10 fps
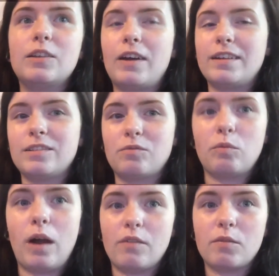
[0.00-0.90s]
the rest of
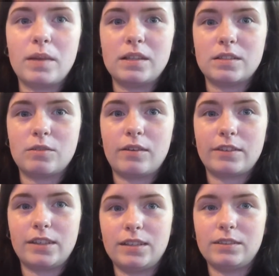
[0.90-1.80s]
whatever pizza you
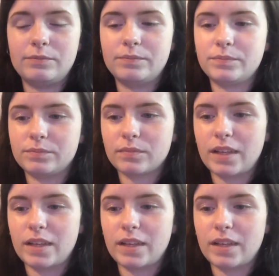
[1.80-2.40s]
have on it.